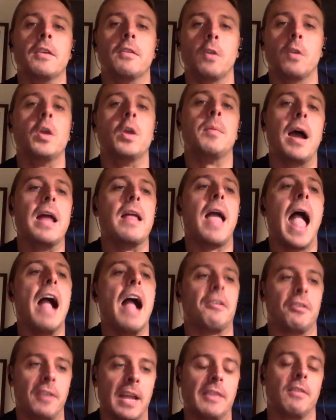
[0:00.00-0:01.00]
So he might
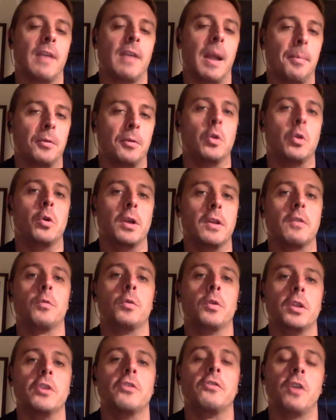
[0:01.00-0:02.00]
actually take this opportunity to
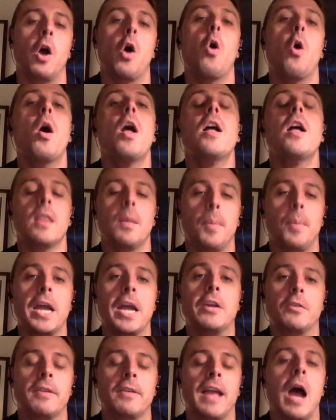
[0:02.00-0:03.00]
really show the
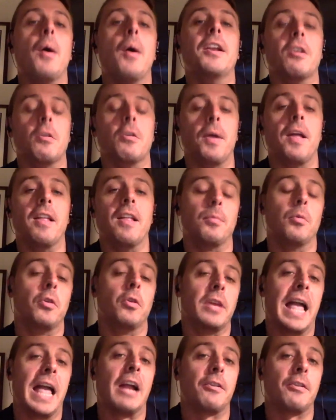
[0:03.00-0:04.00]
Patriots how indispensable
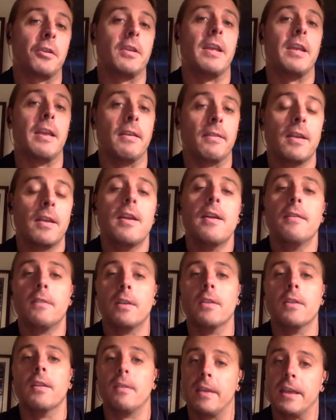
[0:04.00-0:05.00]
he actually is
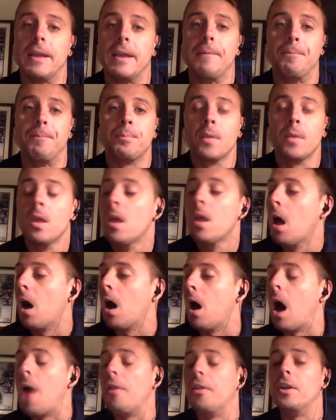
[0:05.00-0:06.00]
to the team.
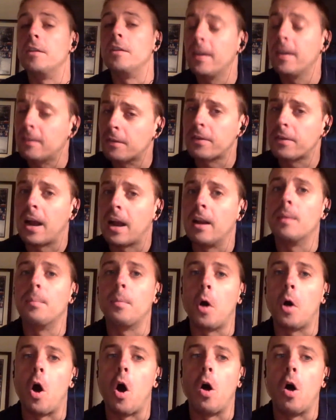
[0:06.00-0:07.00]
On the defensive side of the
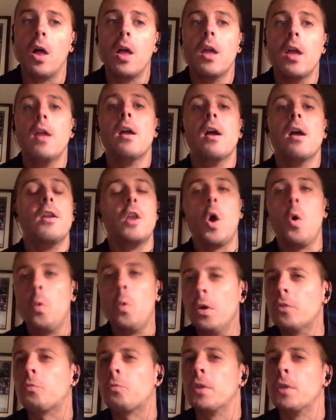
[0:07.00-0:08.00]
ball, no
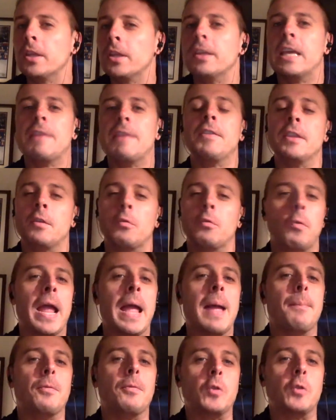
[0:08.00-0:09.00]
one's really giving the
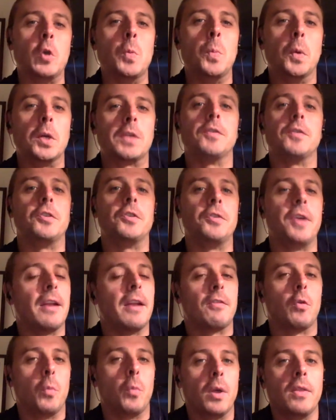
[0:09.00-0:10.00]
Rams too much of a chance
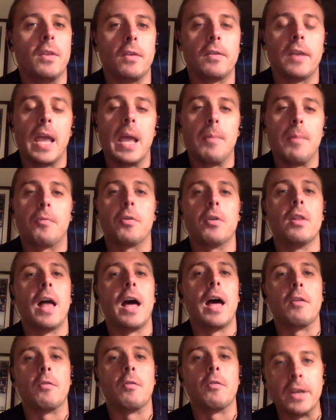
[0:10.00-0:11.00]
to win this game for a
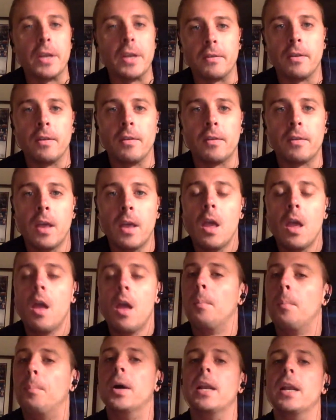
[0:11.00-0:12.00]
lot of reasons.
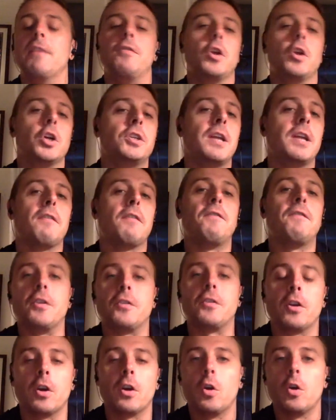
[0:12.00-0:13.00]
But if you're Jeff
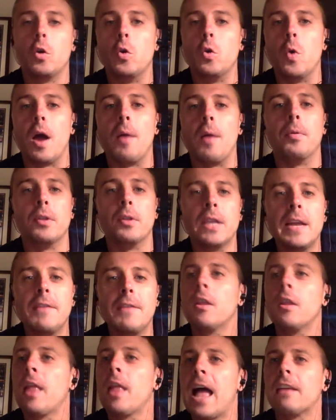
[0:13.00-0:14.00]
Fisher, who I believe
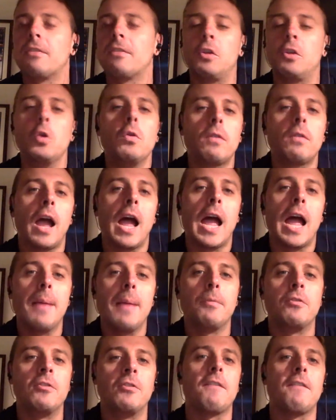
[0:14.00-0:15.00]
the last 2
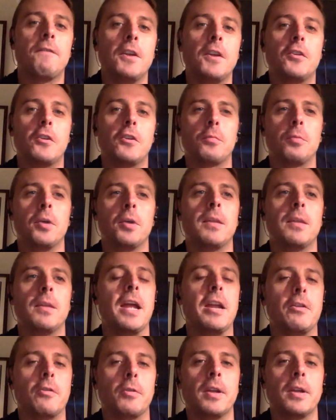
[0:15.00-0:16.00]
times Jeff Fisher's played the
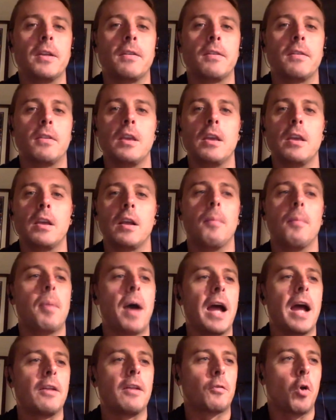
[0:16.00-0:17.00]
Patriots, the
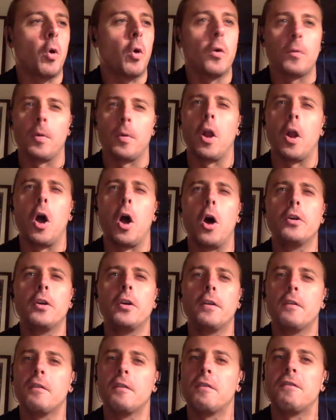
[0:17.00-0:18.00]
combined score was about
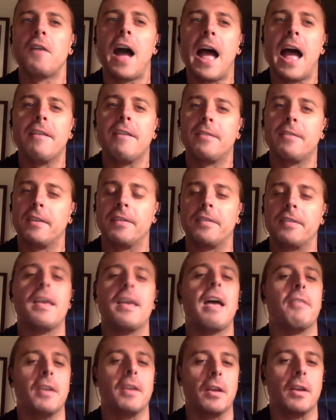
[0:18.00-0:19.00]

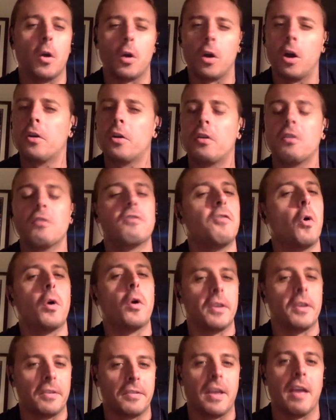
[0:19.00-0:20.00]
105-7 or
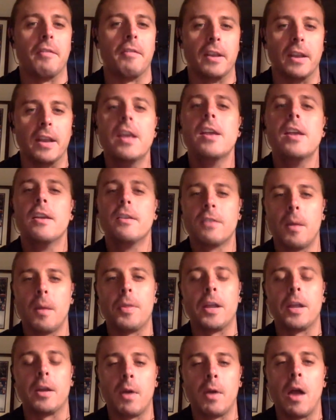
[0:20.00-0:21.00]
104-7,
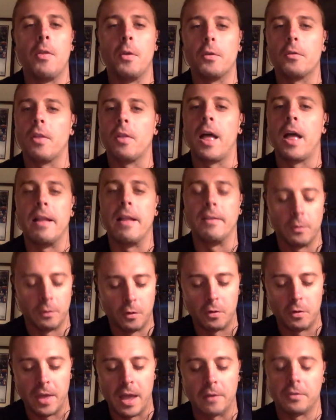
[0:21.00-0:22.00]
something around those lines. It was
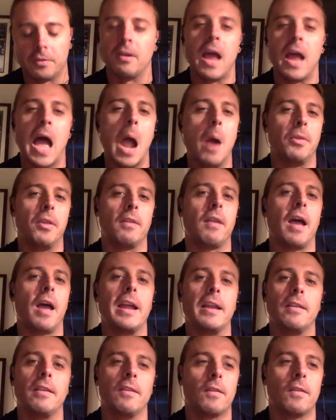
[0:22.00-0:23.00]
2009 with the
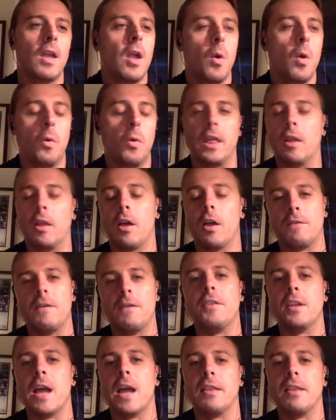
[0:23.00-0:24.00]
Titans where they lost
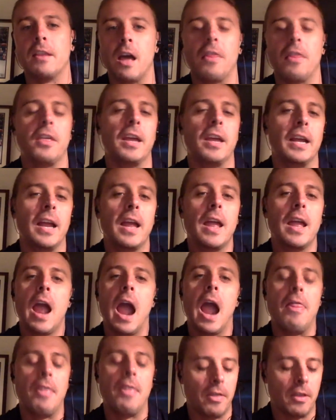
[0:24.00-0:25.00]
59-0,
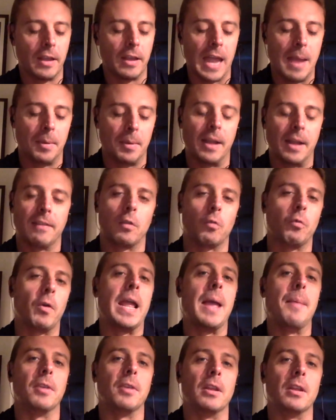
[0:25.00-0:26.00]
and then the game against the
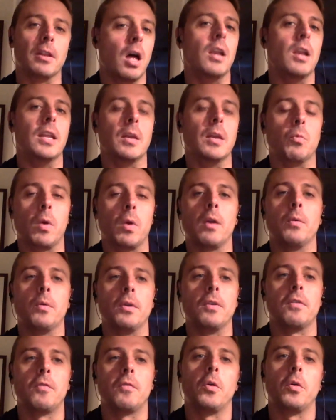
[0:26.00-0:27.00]
Rams in London where it
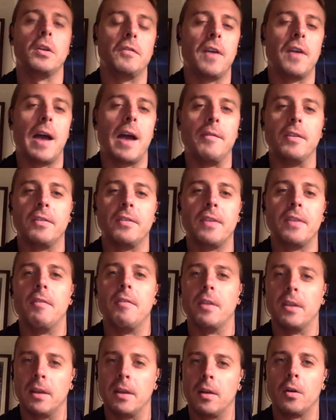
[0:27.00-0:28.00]
was
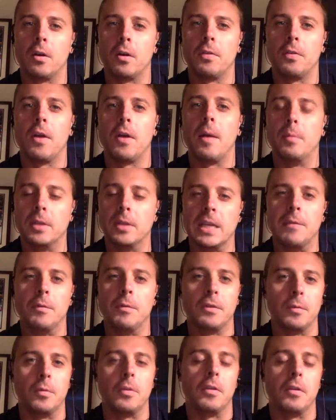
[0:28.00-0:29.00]
45-7, or I believe was
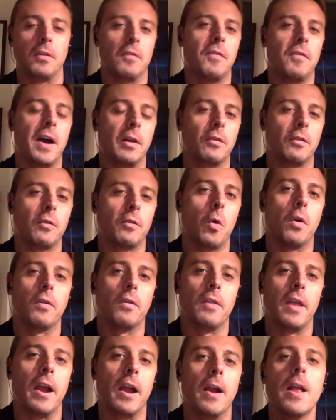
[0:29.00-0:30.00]
the final scores
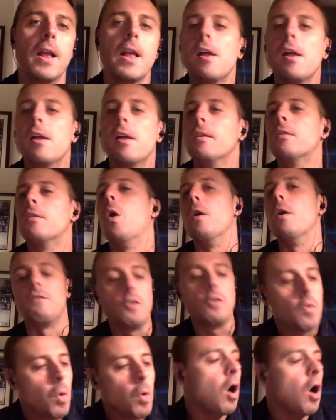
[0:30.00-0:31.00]
there. So if
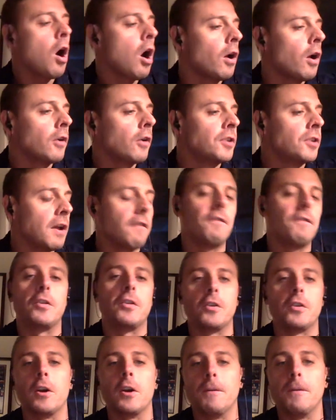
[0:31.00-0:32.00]
you are Jeff
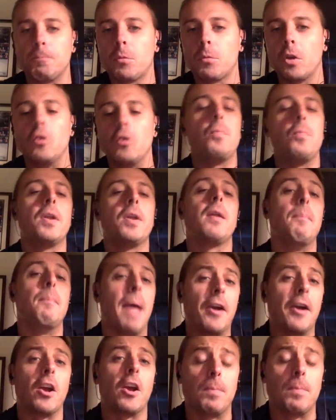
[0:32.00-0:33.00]
Fisher, you've been
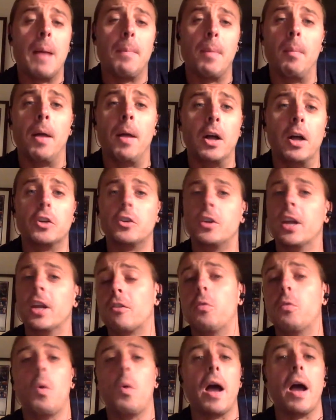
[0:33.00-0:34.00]
embarrassed by Bill Belichick
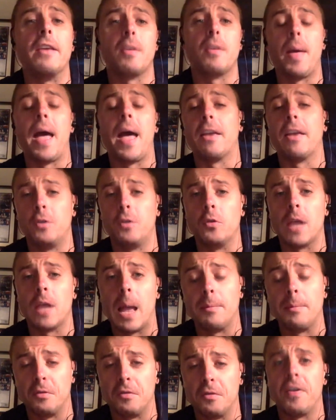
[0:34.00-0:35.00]
twice the past 2
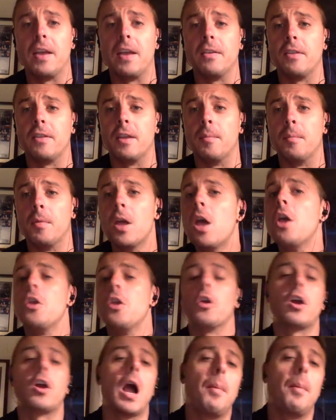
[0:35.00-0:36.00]
times you faced him.
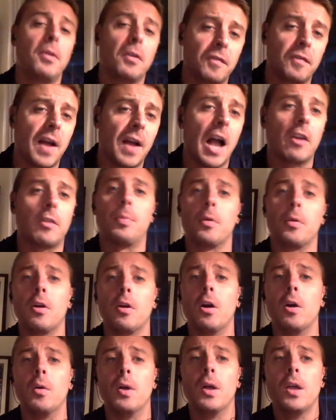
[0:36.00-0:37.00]
You're coming to
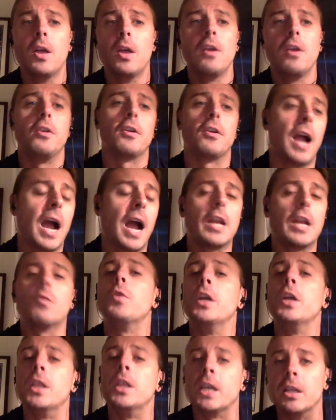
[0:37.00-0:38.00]
Foxborough. You're kind of
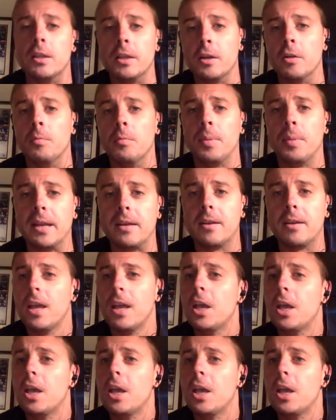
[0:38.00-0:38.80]
reeling a little bit.